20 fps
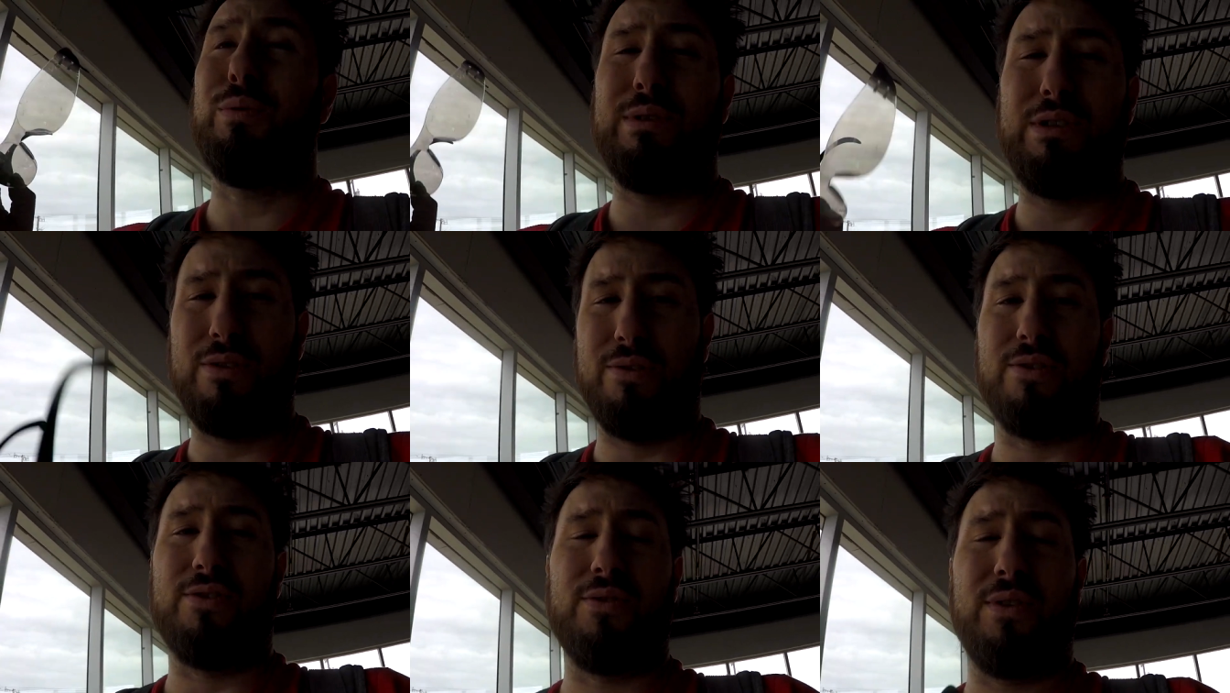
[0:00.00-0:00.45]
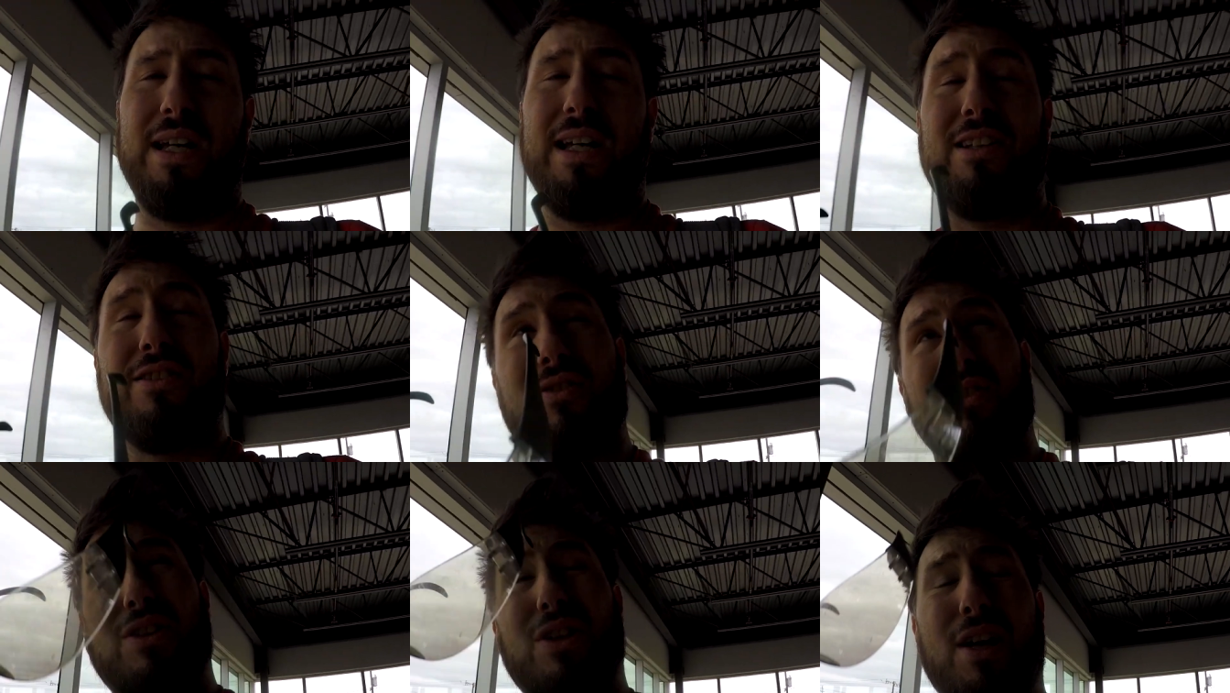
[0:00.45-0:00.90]
returns, okay? Because
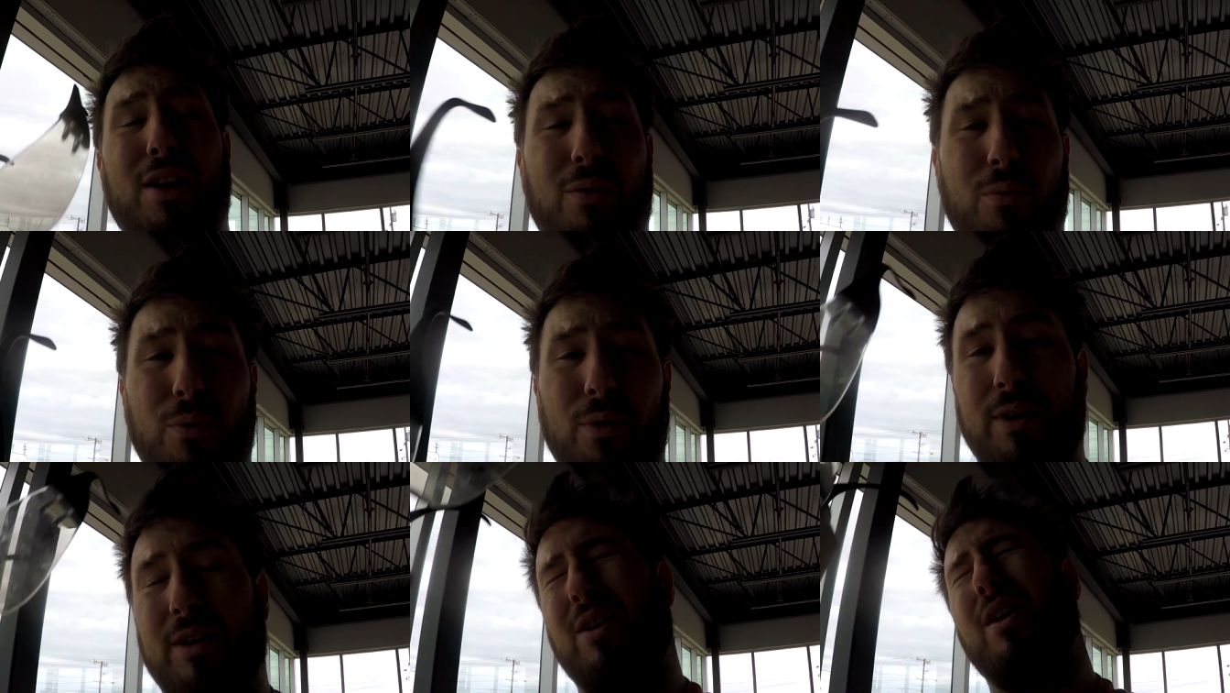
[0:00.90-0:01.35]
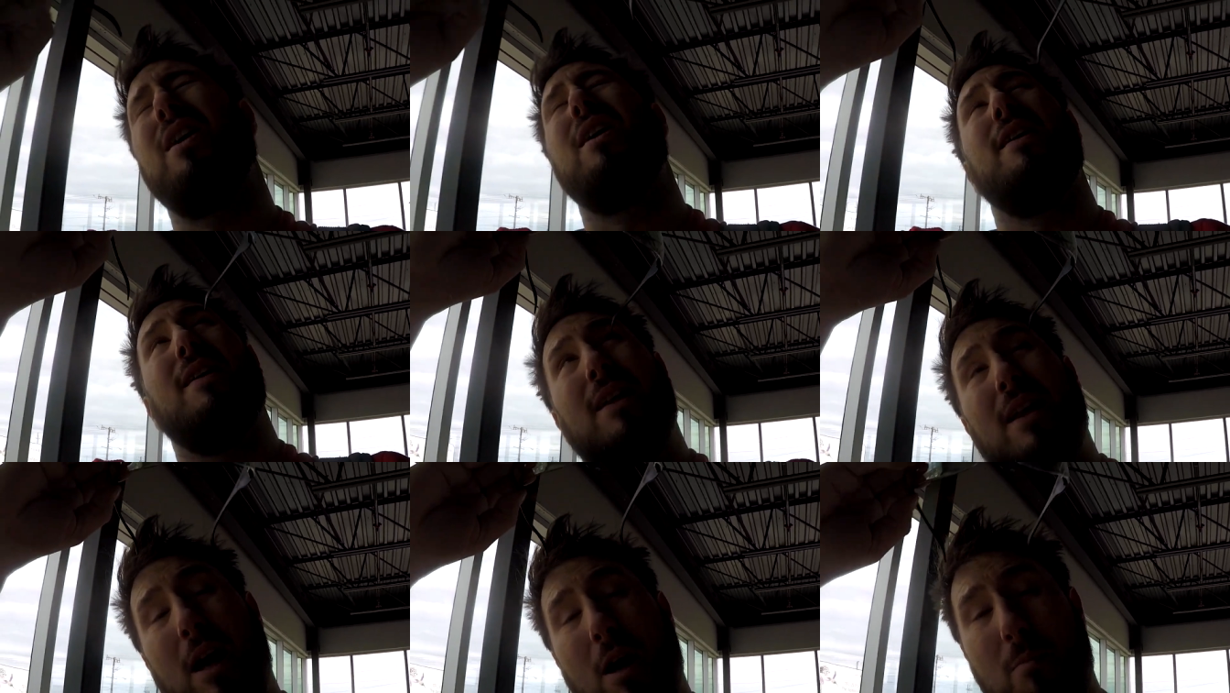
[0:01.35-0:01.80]
there's a lot of work
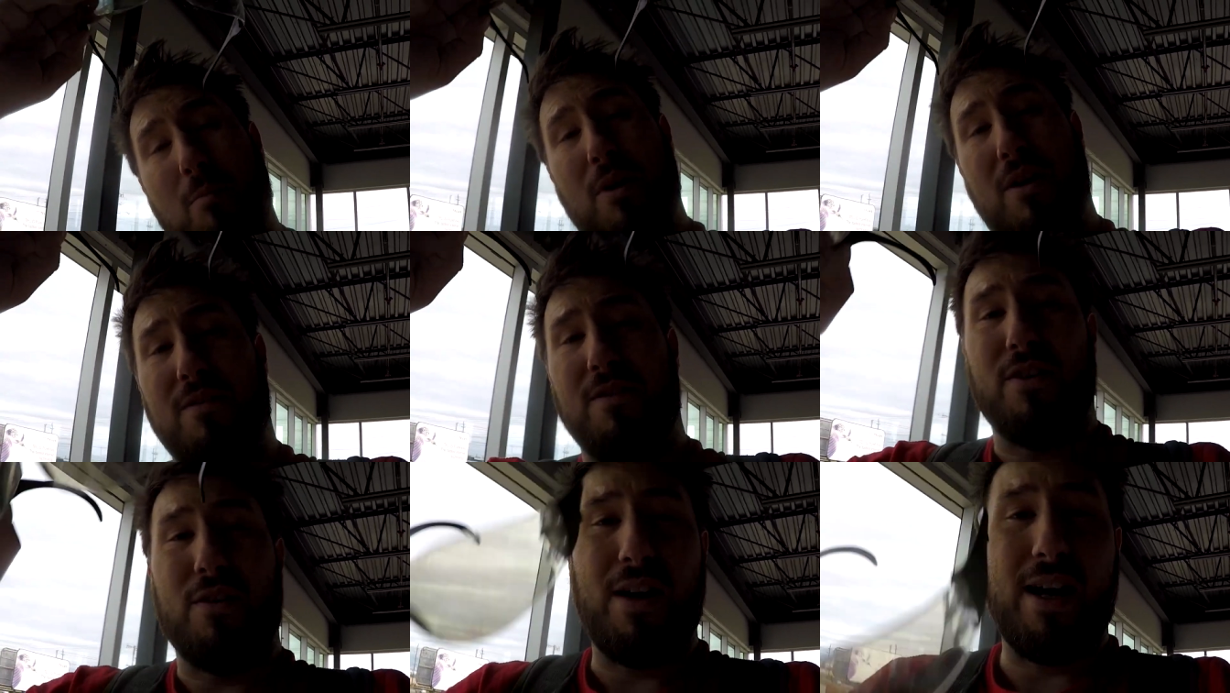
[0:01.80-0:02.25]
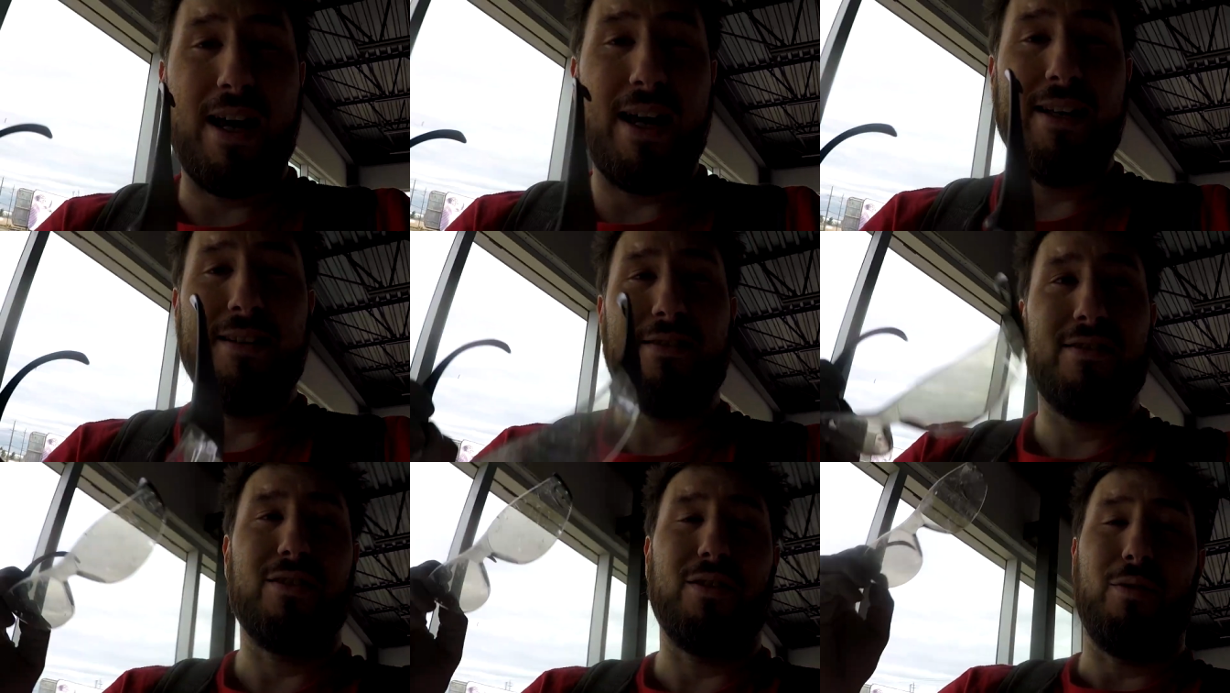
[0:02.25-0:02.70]
above your
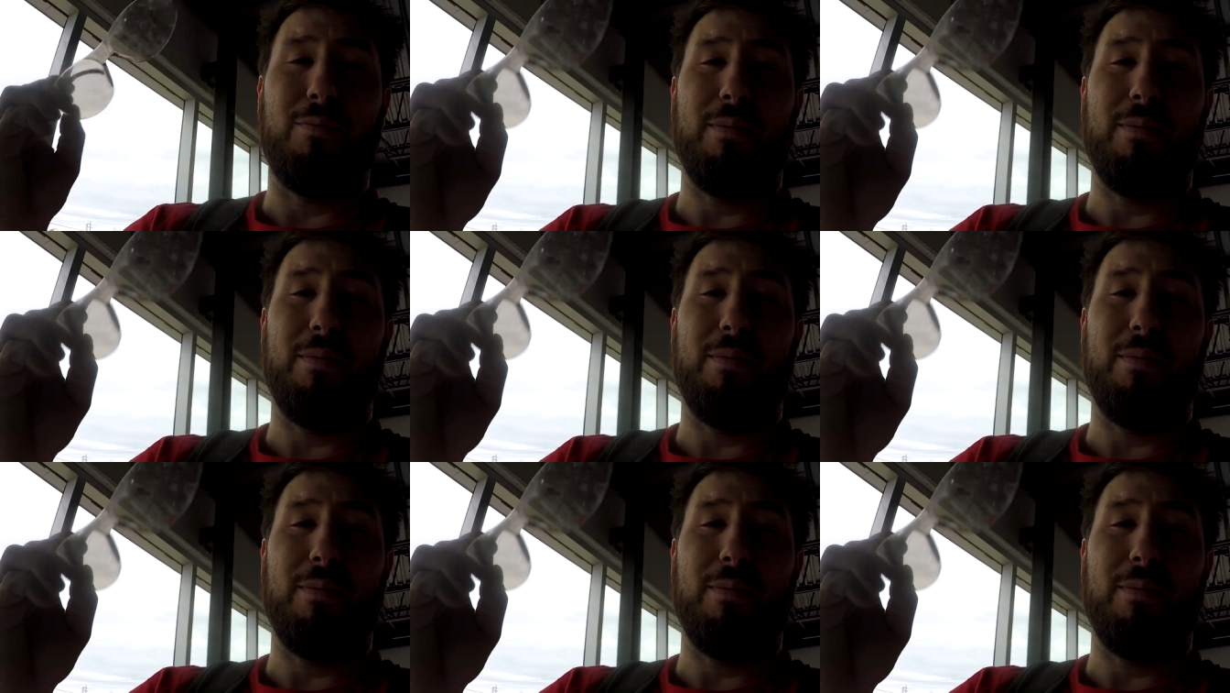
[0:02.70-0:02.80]
head, so